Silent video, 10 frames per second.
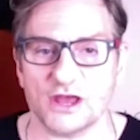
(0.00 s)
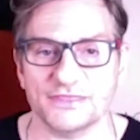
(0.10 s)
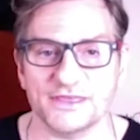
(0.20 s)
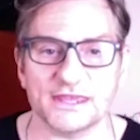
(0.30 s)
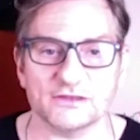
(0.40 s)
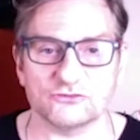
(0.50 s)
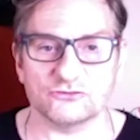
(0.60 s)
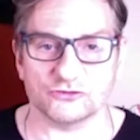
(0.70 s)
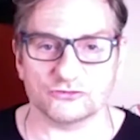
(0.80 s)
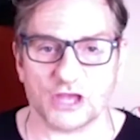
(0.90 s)
I think it's
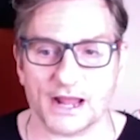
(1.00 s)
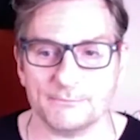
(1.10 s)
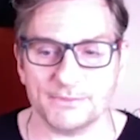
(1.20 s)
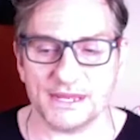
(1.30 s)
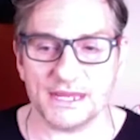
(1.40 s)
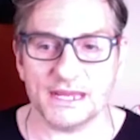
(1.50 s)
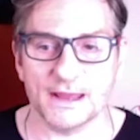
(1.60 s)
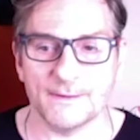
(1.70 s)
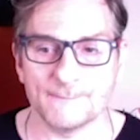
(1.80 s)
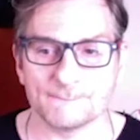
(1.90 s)
just got to be
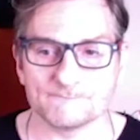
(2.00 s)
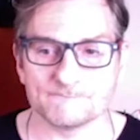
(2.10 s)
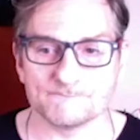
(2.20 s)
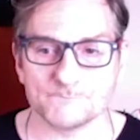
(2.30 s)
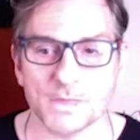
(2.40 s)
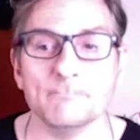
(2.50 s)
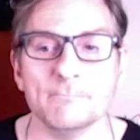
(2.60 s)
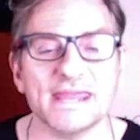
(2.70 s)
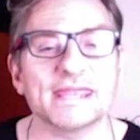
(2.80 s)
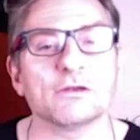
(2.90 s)

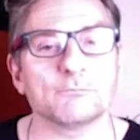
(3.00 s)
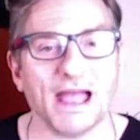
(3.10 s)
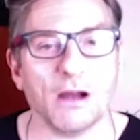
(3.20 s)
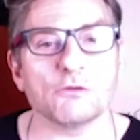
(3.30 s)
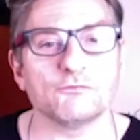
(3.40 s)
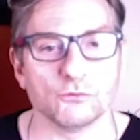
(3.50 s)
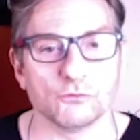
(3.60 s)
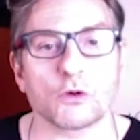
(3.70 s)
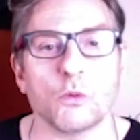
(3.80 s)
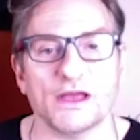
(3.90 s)
making powerful
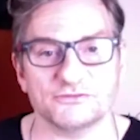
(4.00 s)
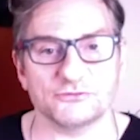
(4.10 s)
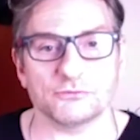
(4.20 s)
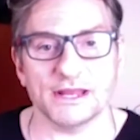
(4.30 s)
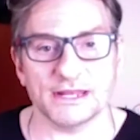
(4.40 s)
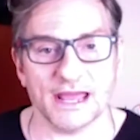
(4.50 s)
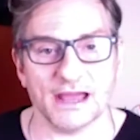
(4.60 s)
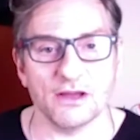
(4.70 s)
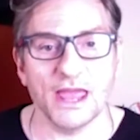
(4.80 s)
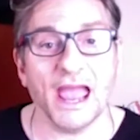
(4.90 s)
requests right now
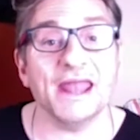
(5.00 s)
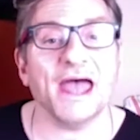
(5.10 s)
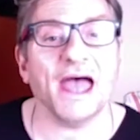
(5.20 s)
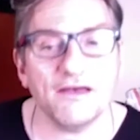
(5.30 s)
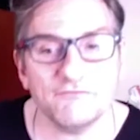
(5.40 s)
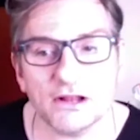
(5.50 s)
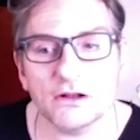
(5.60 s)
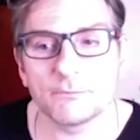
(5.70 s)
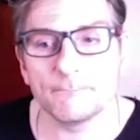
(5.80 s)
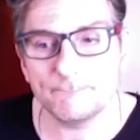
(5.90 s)
and having
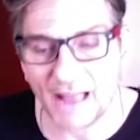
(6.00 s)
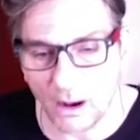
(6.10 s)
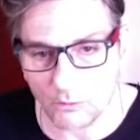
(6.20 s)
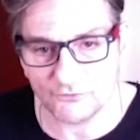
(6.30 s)
powerful